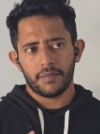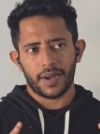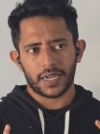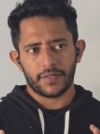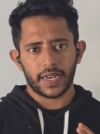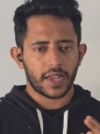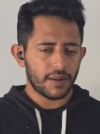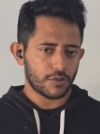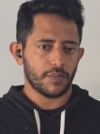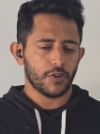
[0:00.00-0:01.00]
But when it
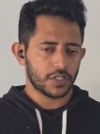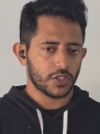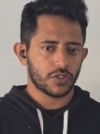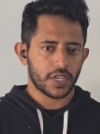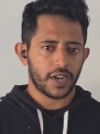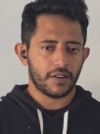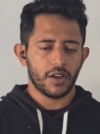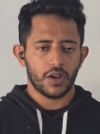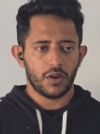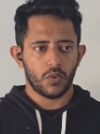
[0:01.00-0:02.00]
comes to the positive side,
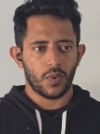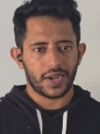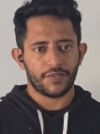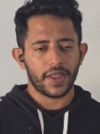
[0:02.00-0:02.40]
what